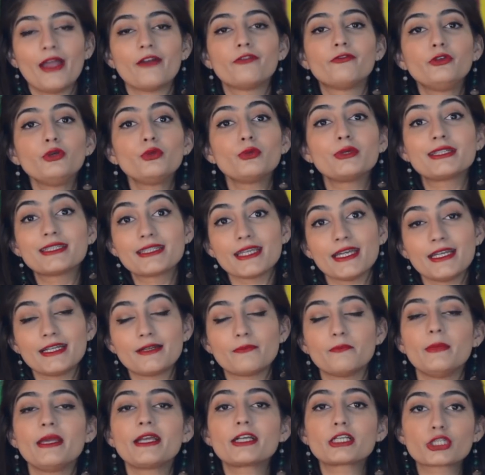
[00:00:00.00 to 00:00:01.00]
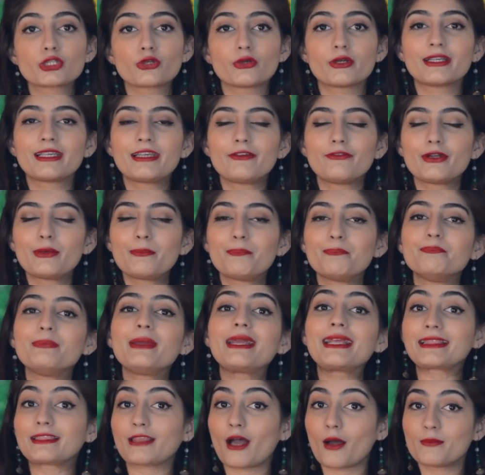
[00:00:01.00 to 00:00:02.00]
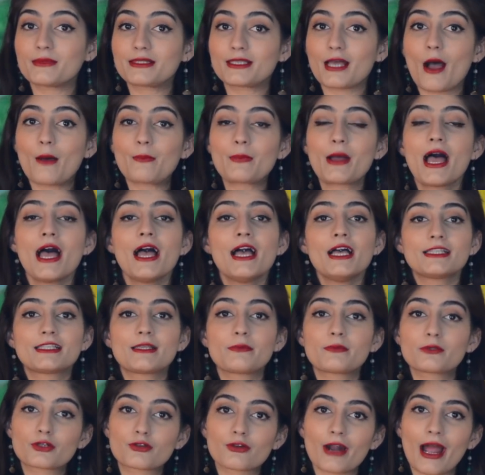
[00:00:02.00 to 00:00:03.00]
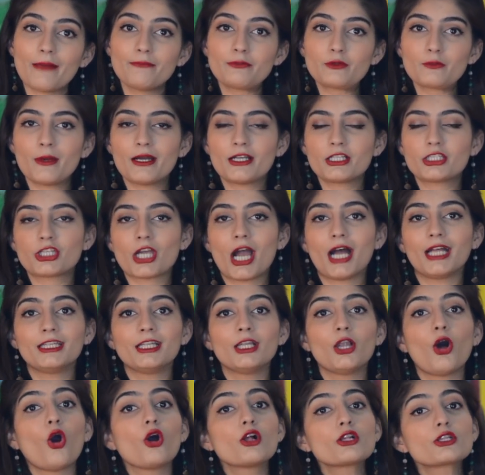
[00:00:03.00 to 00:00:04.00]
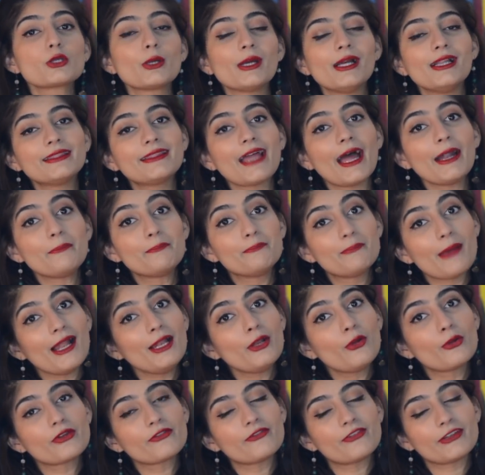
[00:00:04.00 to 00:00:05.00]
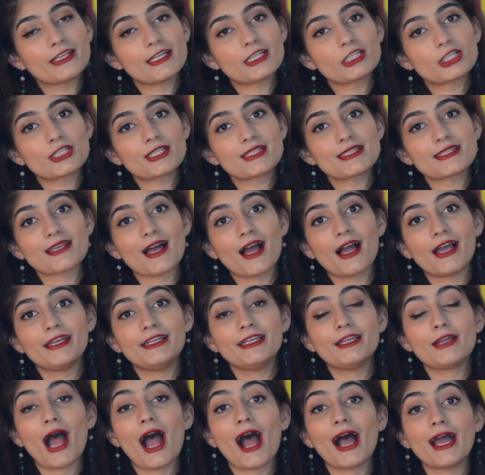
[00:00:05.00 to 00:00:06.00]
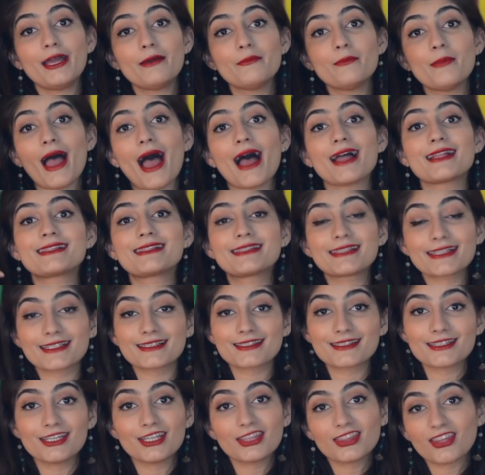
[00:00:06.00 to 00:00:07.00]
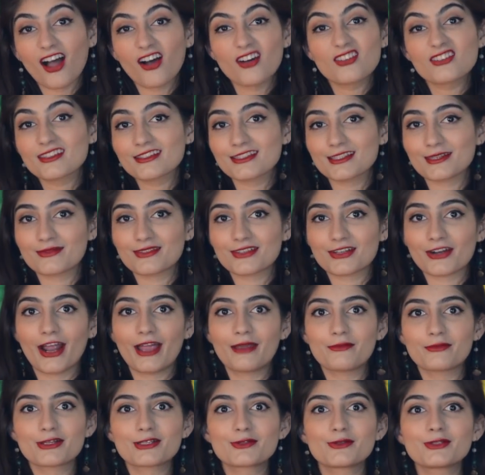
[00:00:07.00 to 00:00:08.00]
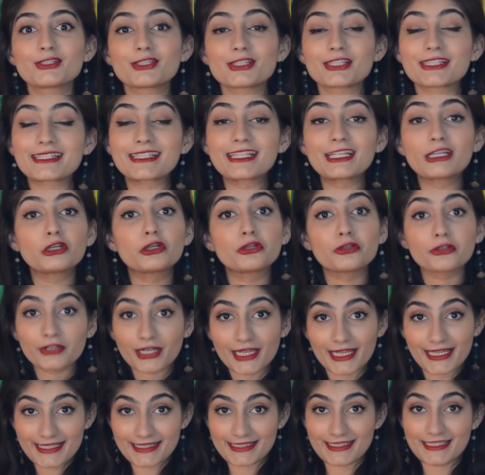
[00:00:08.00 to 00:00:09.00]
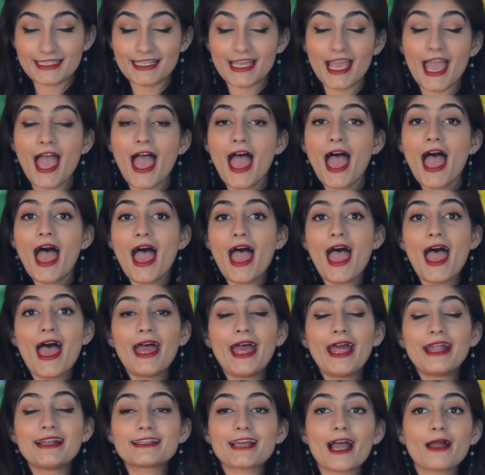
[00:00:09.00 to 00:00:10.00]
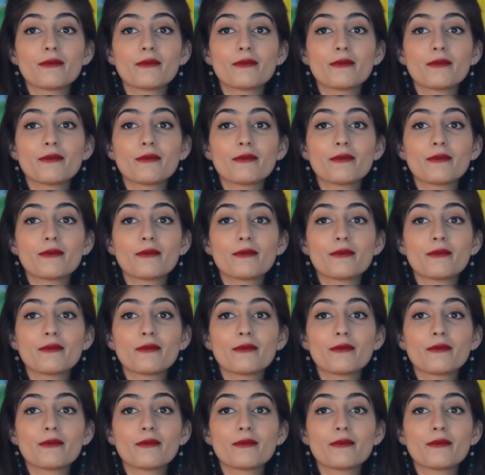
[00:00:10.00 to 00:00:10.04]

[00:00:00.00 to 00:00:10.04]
If you did, make sure to give it a big thumbs up, subscribe to my channel, also hit that bell notification sign. I am at 16,000 subscribers, which is crazy, and